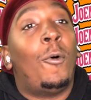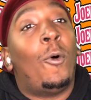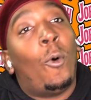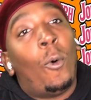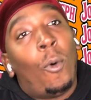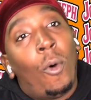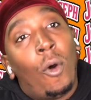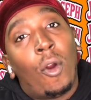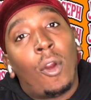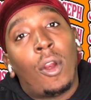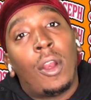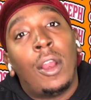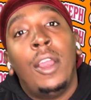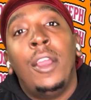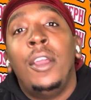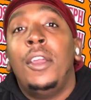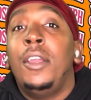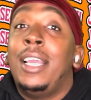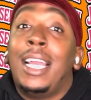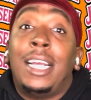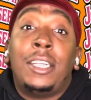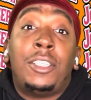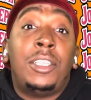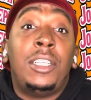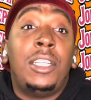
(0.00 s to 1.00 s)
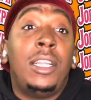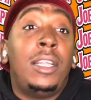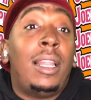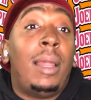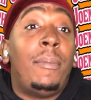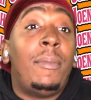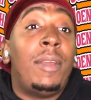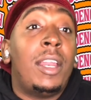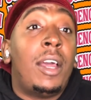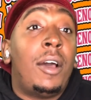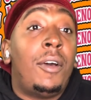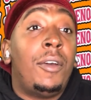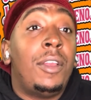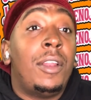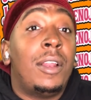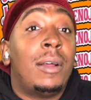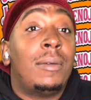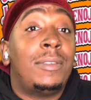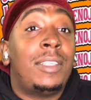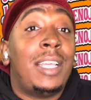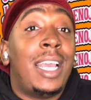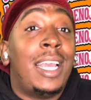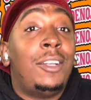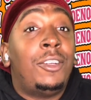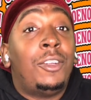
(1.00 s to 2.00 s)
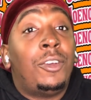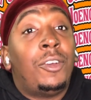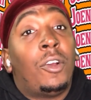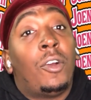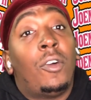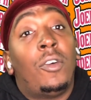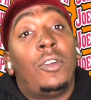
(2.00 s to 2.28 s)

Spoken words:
Or you guys should let me know, you know what I'm saying? Do